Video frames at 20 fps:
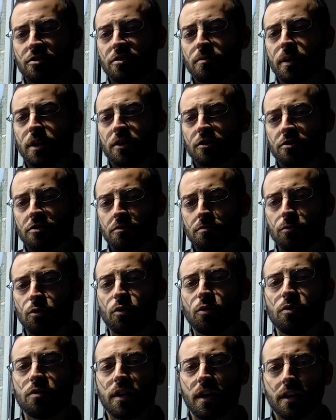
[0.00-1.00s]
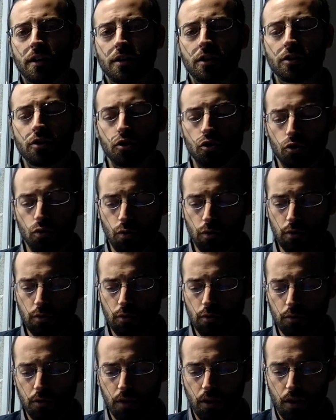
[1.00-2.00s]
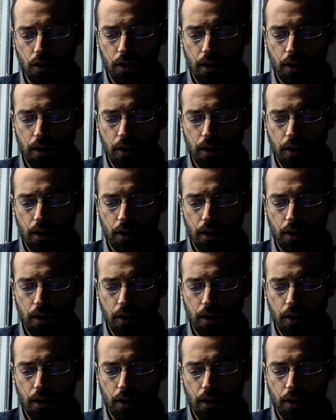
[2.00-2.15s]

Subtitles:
to make it smooth and controlled.